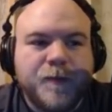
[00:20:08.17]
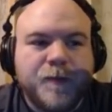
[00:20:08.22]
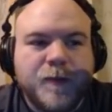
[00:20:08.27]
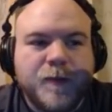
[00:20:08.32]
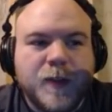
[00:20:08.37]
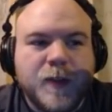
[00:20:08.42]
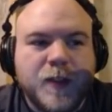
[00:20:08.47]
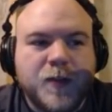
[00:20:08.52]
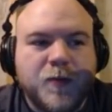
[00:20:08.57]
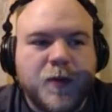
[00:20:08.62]

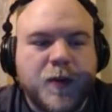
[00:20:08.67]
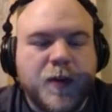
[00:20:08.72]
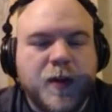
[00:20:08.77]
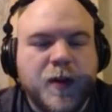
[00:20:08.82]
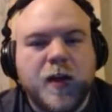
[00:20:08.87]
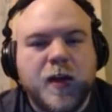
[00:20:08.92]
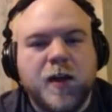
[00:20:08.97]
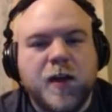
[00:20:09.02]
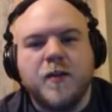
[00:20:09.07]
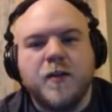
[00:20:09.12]
This is one
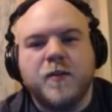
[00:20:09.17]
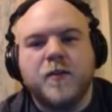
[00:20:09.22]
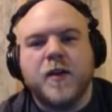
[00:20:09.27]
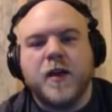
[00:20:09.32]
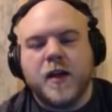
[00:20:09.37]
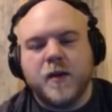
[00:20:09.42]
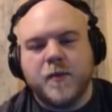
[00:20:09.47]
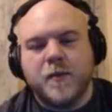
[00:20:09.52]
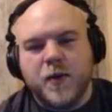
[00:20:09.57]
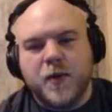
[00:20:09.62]
thing I don't
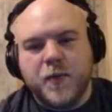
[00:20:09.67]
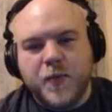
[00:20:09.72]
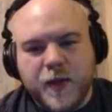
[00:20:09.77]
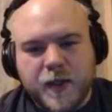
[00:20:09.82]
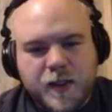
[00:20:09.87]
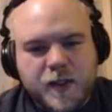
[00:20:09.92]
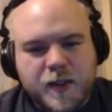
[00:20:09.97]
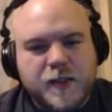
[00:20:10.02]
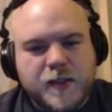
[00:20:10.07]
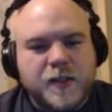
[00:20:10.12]
like about
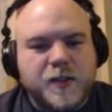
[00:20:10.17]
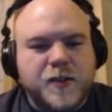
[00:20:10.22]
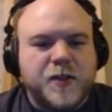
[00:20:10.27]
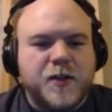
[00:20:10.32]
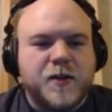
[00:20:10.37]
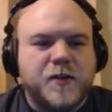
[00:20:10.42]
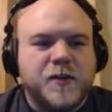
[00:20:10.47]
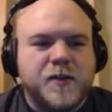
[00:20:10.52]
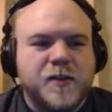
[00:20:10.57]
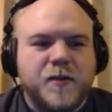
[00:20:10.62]

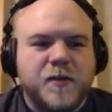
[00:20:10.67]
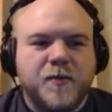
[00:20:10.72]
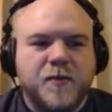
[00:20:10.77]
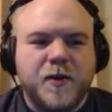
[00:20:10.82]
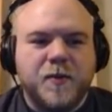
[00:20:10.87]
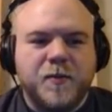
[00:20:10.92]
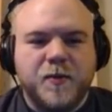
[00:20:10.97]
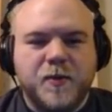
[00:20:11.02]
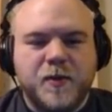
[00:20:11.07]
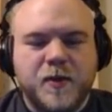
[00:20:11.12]
PTCGO is some
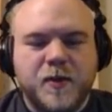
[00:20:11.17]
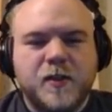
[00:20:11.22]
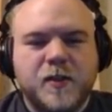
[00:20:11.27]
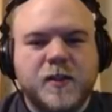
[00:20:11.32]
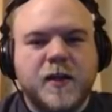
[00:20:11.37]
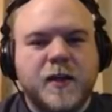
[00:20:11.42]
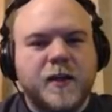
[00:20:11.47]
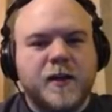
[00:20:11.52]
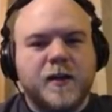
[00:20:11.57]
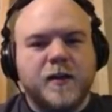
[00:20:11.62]
people just
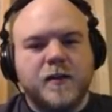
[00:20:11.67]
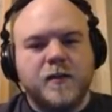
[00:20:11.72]
like